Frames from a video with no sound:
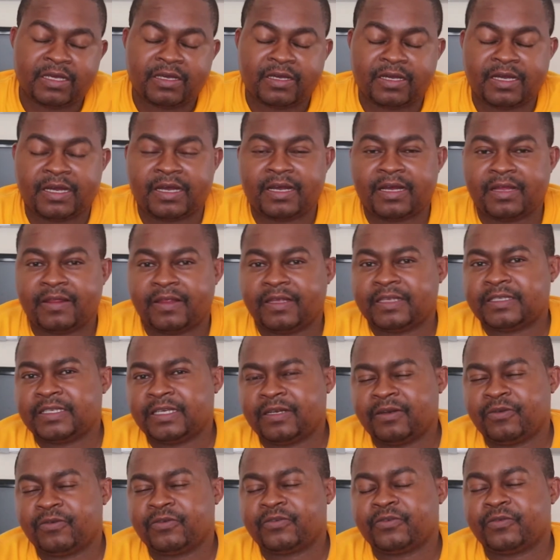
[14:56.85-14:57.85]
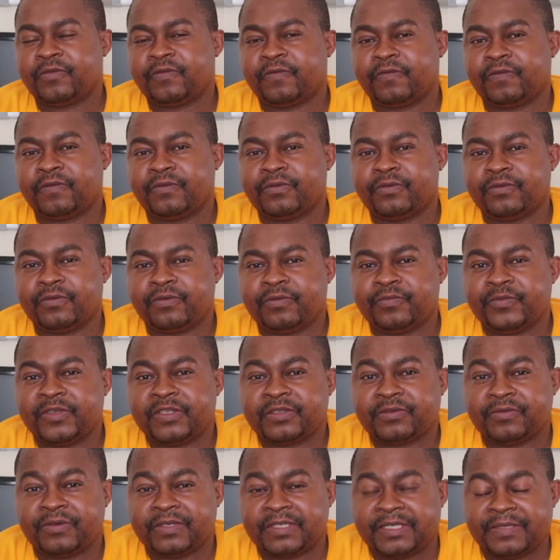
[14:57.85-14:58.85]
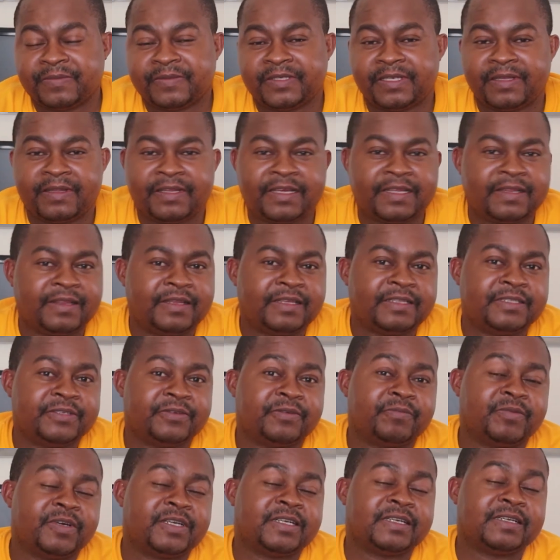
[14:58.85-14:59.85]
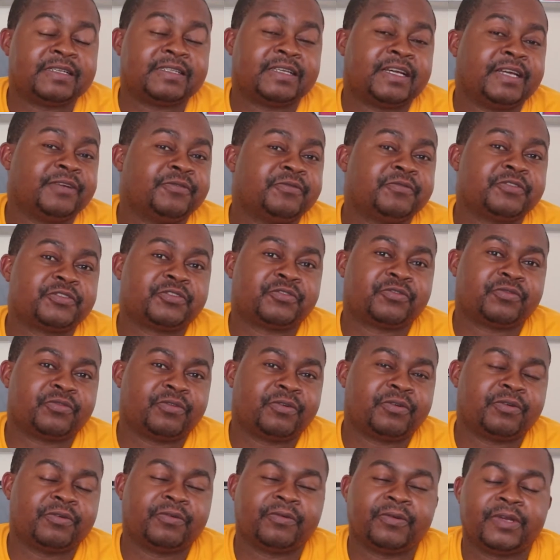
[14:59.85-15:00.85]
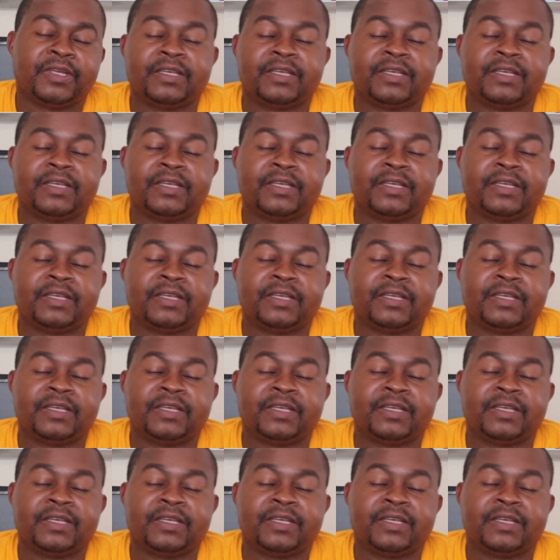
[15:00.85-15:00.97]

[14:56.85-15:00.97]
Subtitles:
There's a lot of misconception that the gel batteries are not strong